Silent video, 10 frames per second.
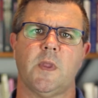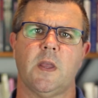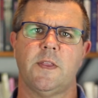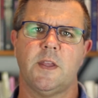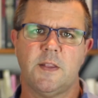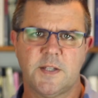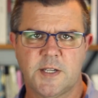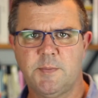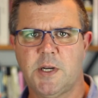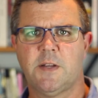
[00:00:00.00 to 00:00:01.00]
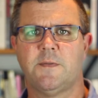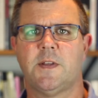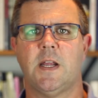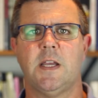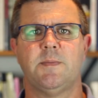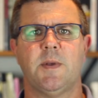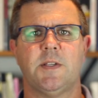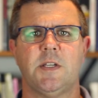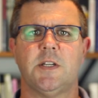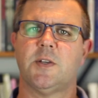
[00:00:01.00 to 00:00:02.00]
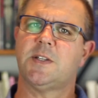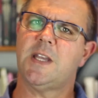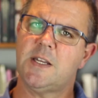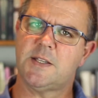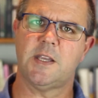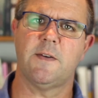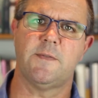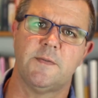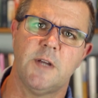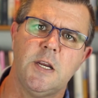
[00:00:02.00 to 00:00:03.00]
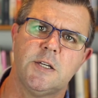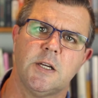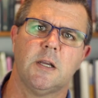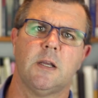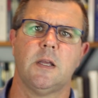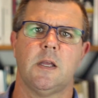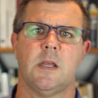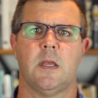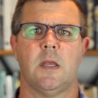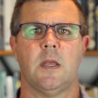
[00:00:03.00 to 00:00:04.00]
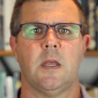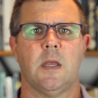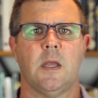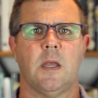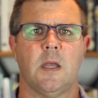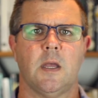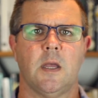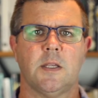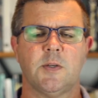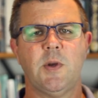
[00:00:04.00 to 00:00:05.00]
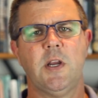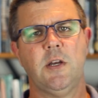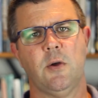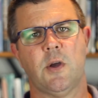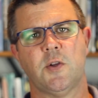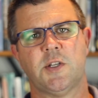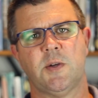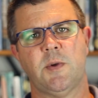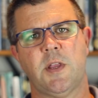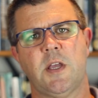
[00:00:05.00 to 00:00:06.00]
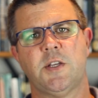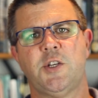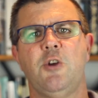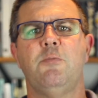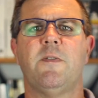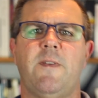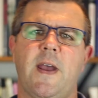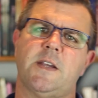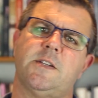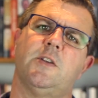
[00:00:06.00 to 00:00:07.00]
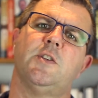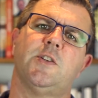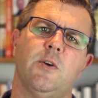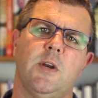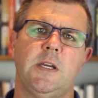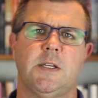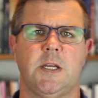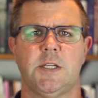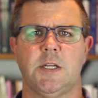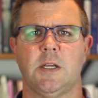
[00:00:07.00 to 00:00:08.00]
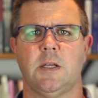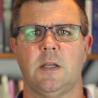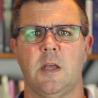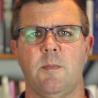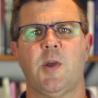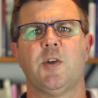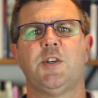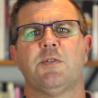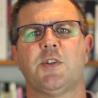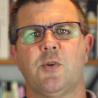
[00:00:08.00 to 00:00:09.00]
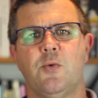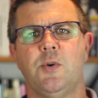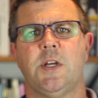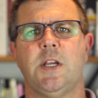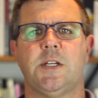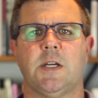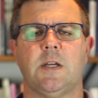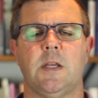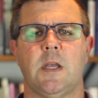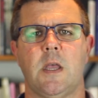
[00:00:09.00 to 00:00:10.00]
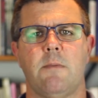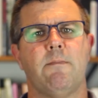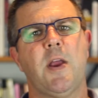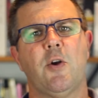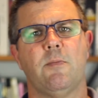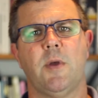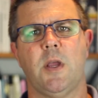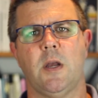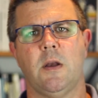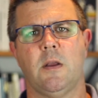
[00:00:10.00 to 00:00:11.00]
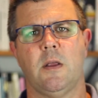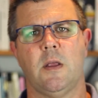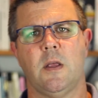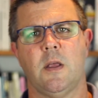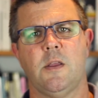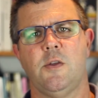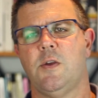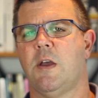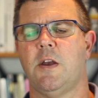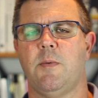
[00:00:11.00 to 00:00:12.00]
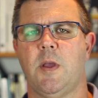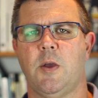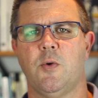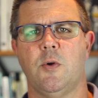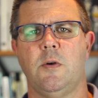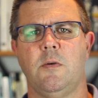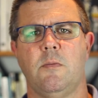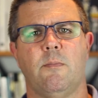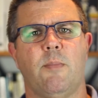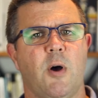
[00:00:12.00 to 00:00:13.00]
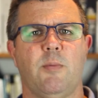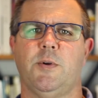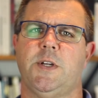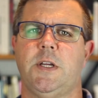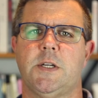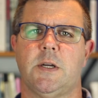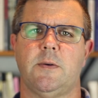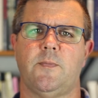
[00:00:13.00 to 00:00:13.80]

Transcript: But in the subject of today's message, as I said, is the gift of teaching. So we need to look at some of the assumed facts concerning teaching. Because you're a school teacher, may not mean you're going to be a good Bible teacher.